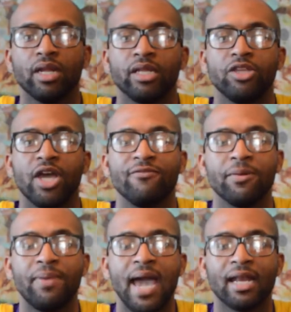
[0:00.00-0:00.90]
Then you have
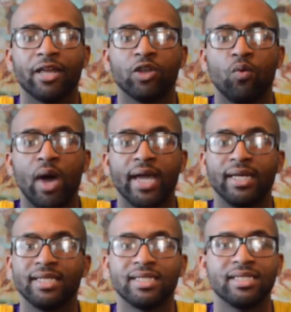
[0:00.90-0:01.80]
your patent leather white.
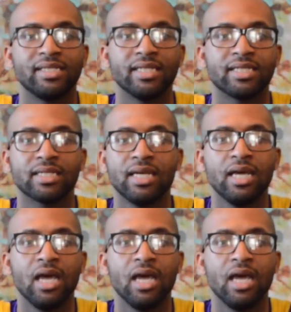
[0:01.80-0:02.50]
This is just,